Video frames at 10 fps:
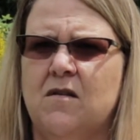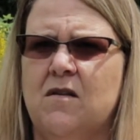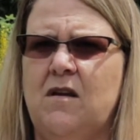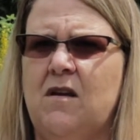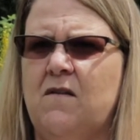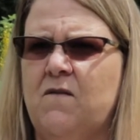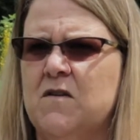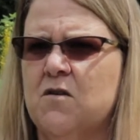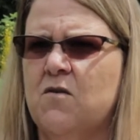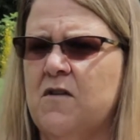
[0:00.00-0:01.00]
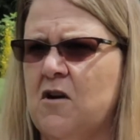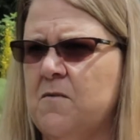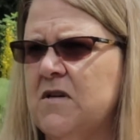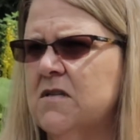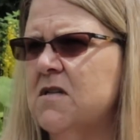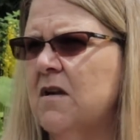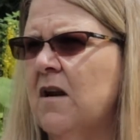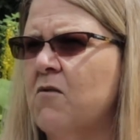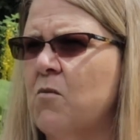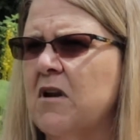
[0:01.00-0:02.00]
the physical therapist and
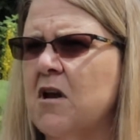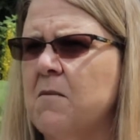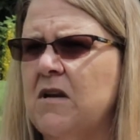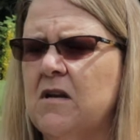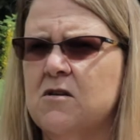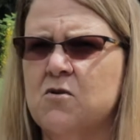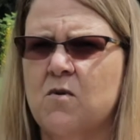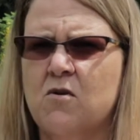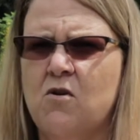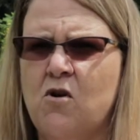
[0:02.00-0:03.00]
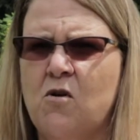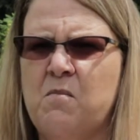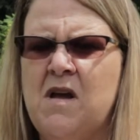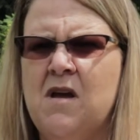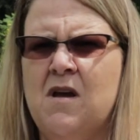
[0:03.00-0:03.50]
everyone coming into our home.